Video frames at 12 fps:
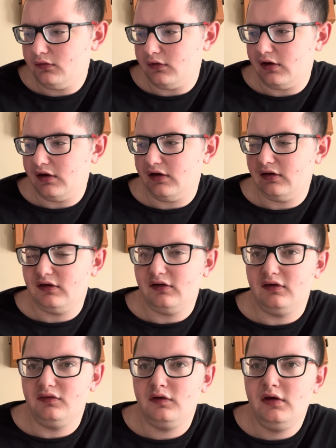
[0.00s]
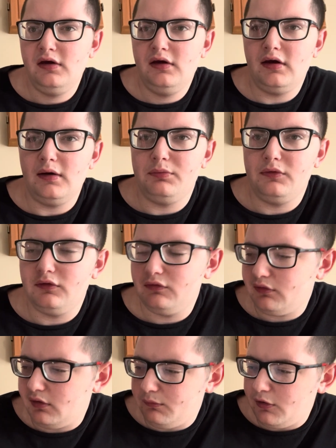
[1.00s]
It has episodes
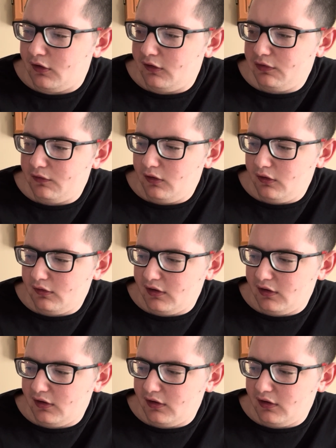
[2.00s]
from Arthur,